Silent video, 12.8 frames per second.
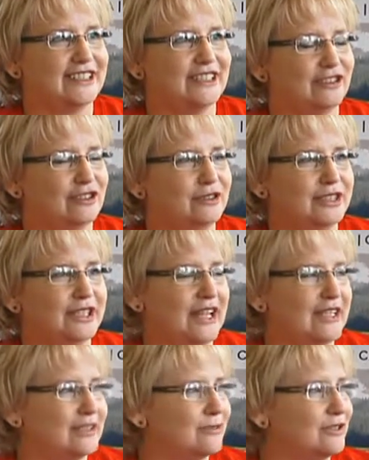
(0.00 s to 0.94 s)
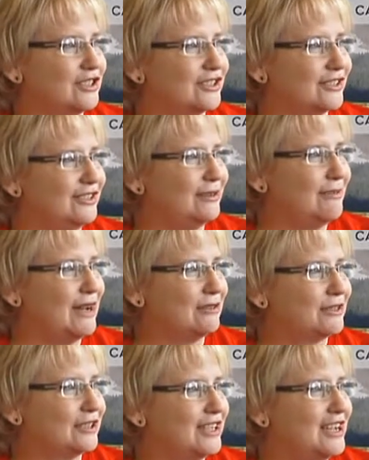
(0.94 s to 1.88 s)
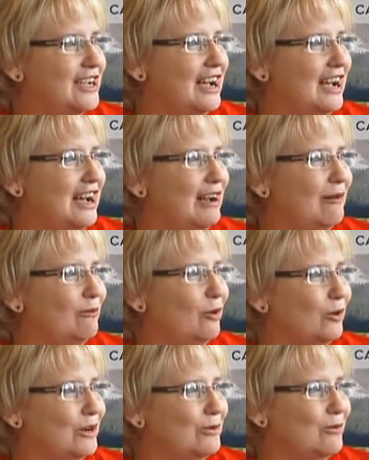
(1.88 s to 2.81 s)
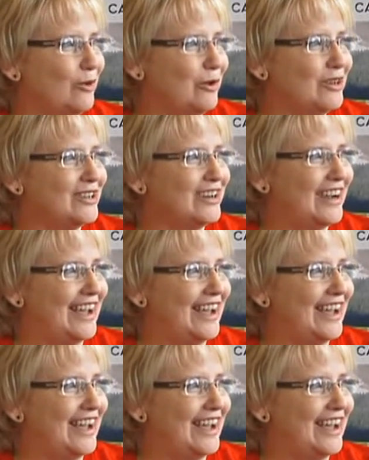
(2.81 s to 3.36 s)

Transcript: the enthusiasm is just going to mount more and more.